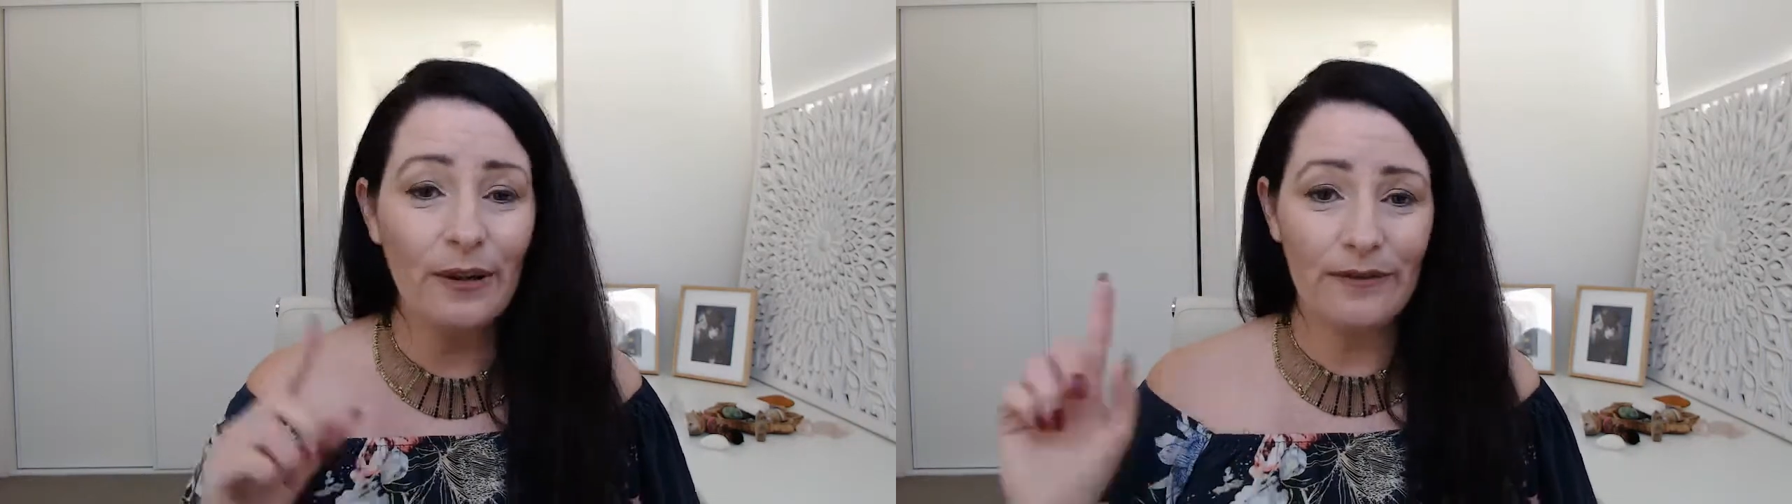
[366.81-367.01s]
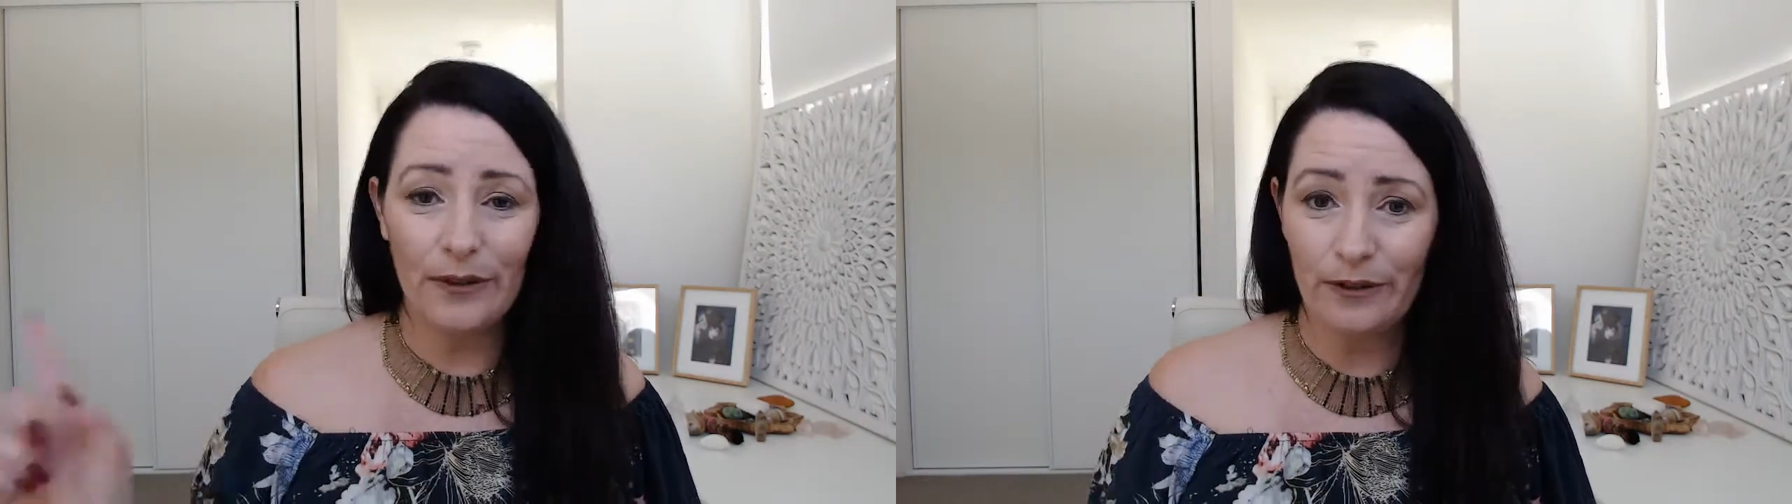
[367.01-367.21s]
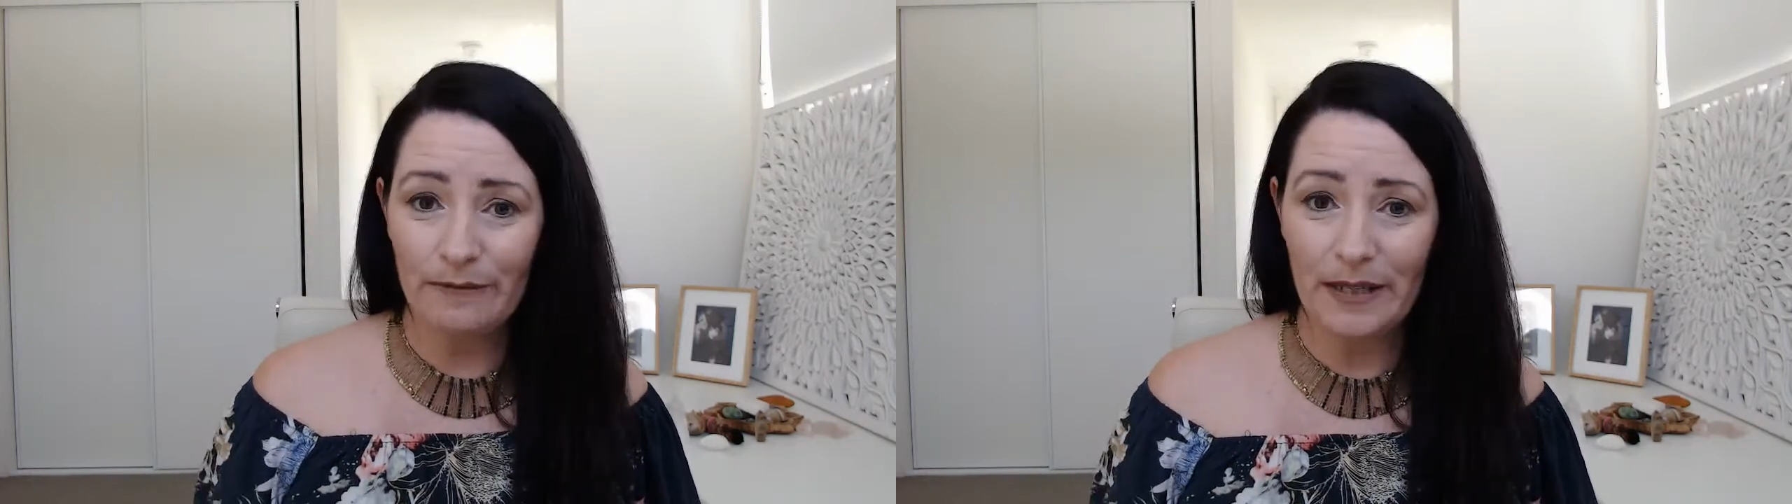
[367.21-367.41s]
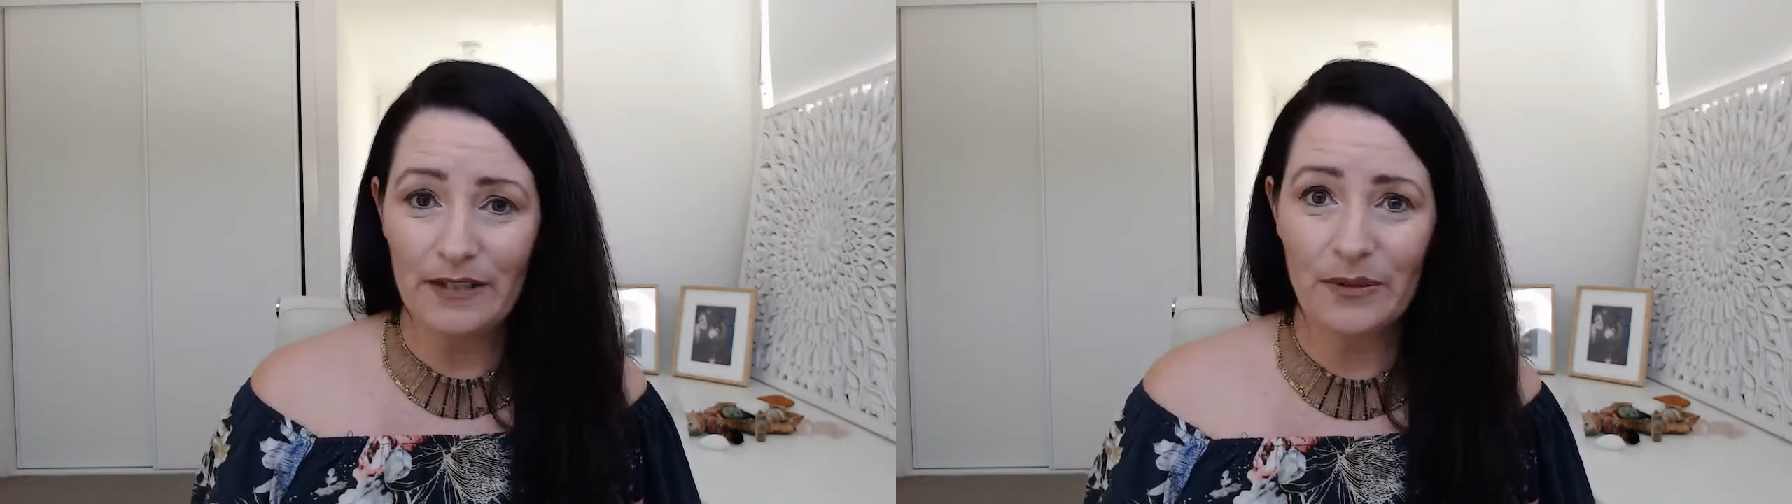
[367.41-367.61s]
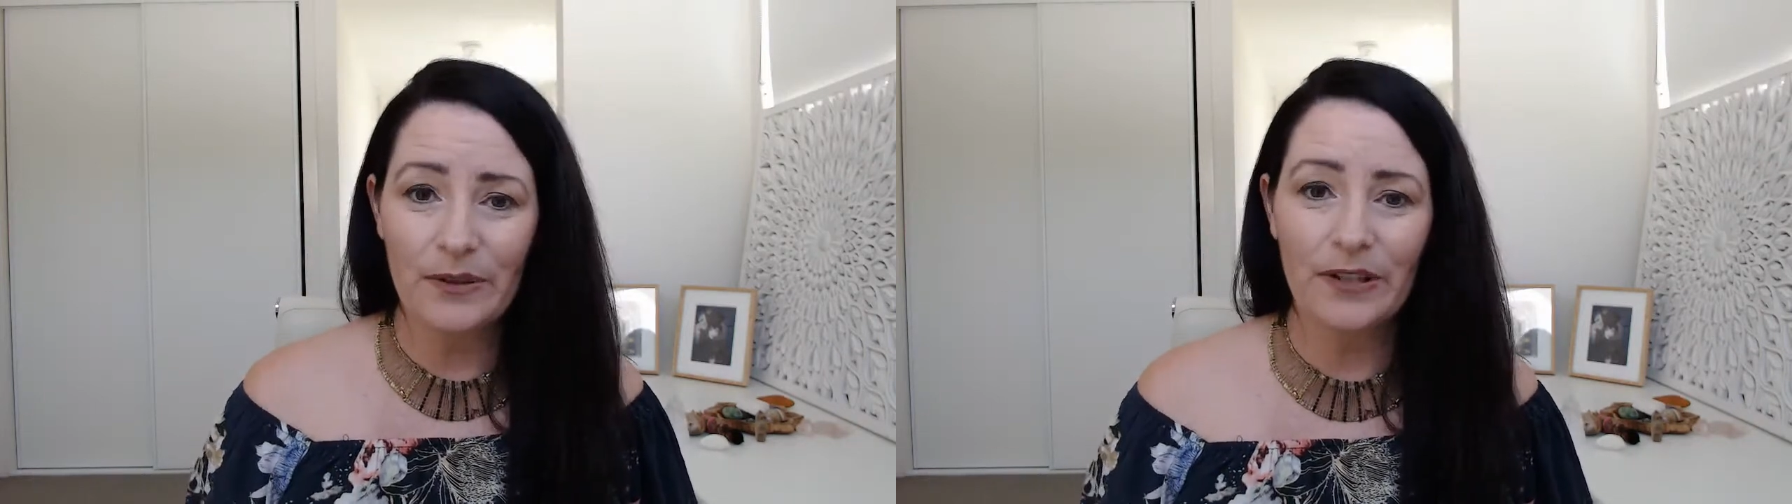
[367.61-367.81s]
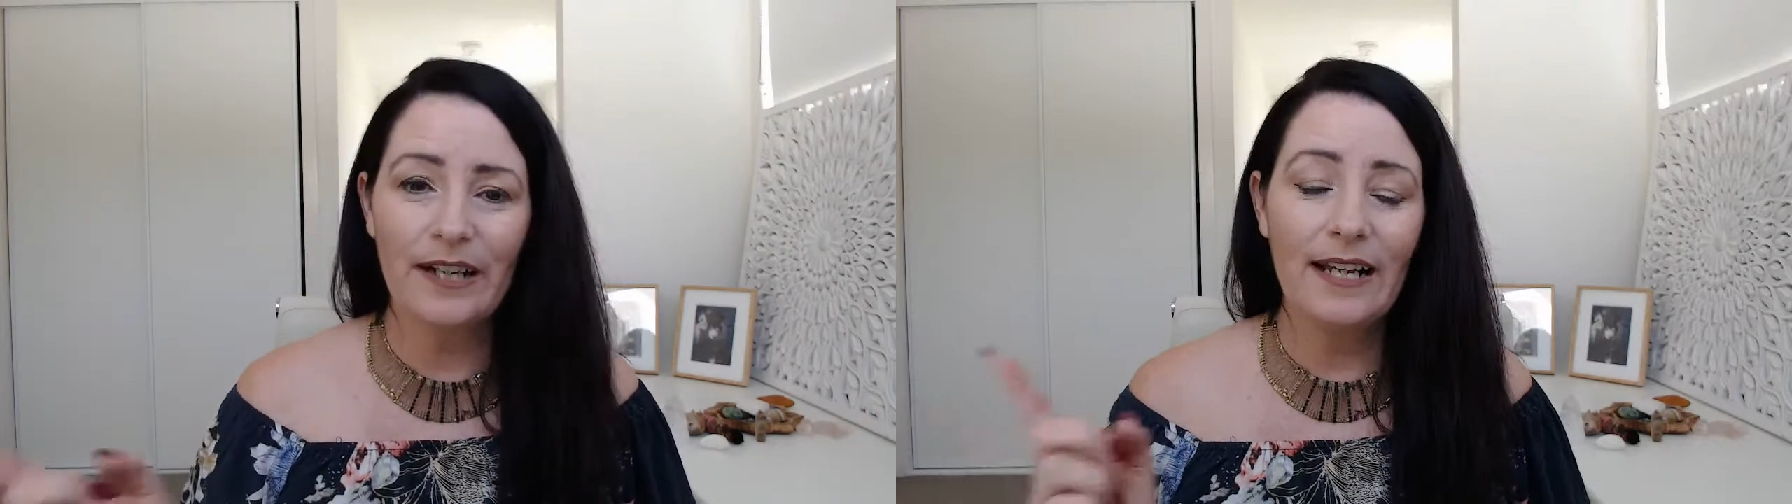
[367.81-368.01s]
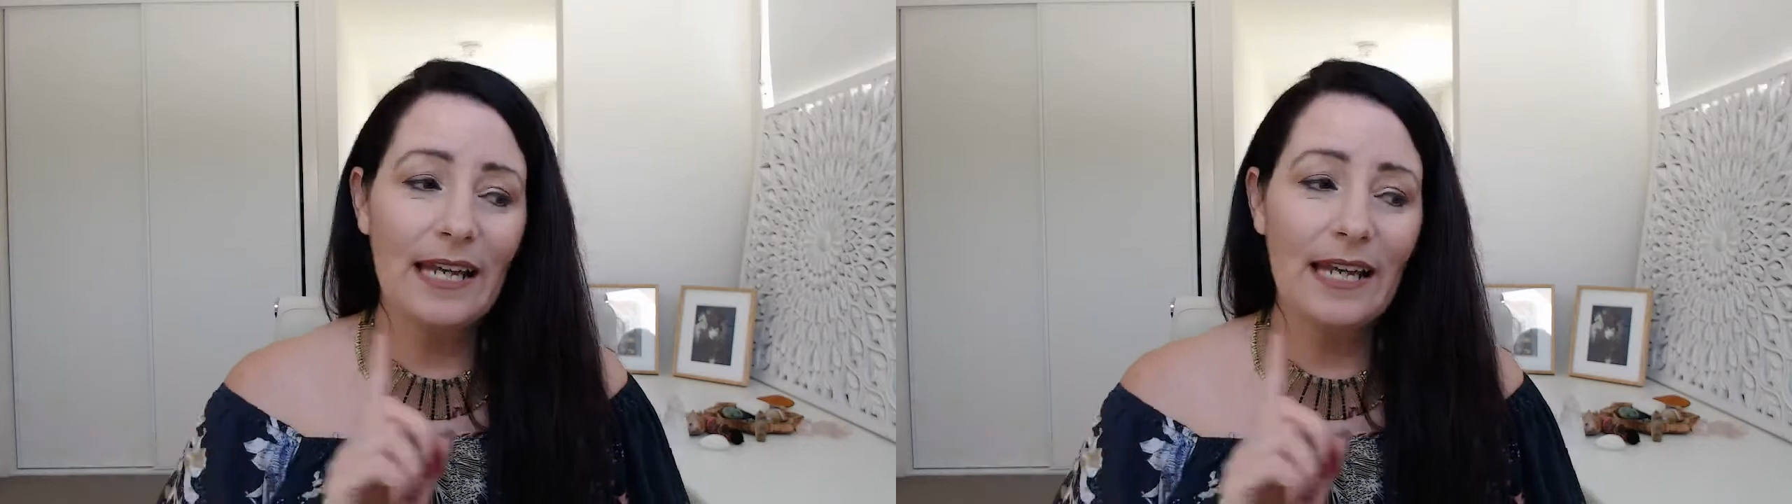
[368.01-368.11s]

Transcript: over her mentor.